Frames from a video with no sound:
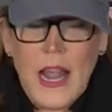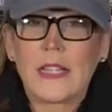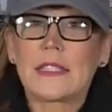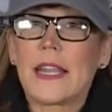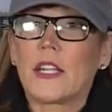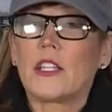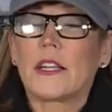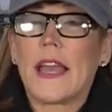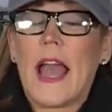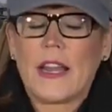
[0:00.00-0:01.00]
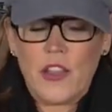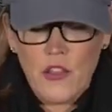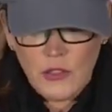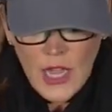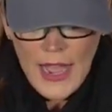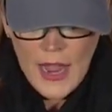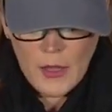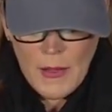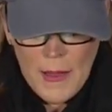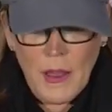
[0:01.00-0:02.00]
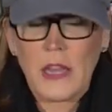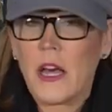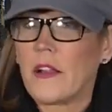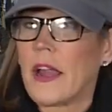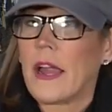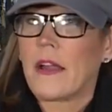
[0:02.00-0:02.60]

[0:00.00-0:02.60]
Now let's take a look at Eutaw, Alabama, another